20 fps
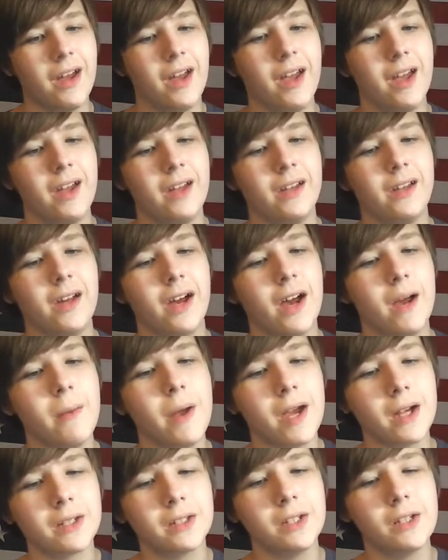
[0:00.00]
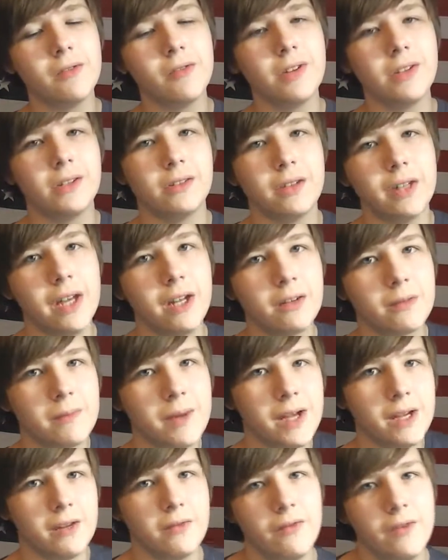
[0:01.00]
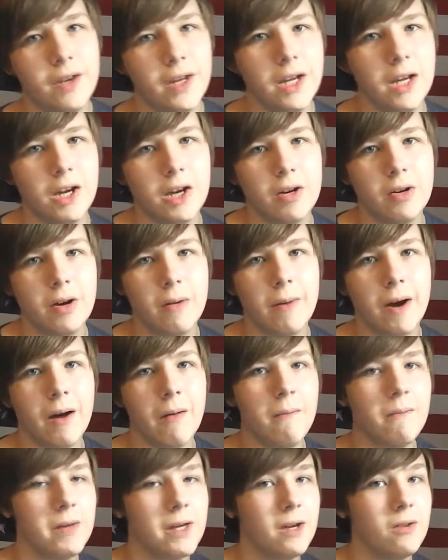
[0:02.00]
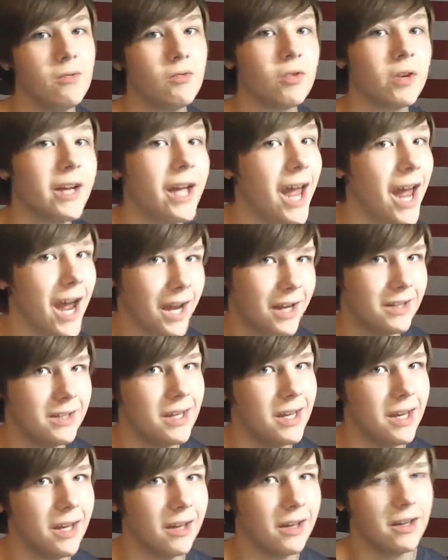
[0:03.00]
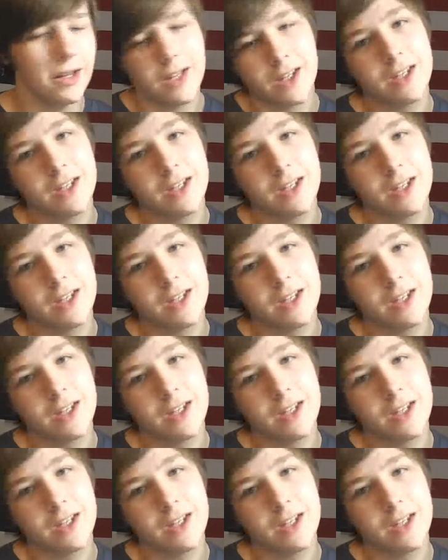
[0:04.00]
and I'm actually going to later make a video about me reacting